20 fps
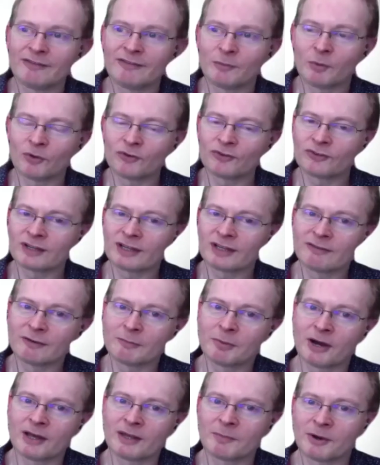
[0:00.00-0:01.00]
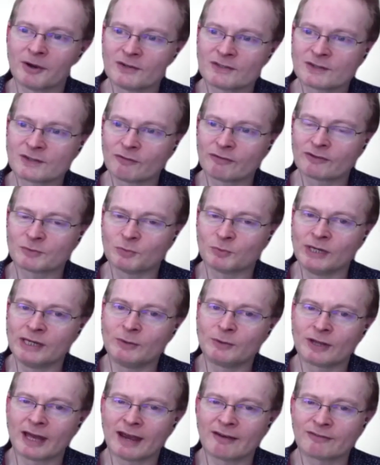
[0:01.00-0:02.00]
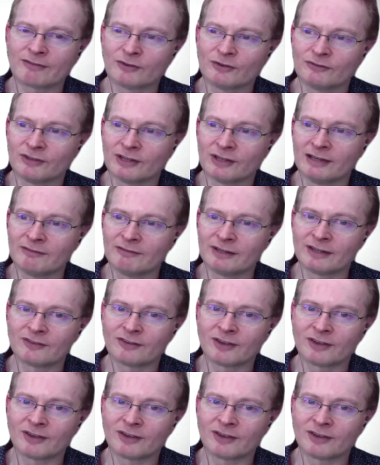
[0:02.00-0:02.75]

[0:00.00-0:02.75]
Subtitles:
wasn't delivered by the post office, we would have to have delivered it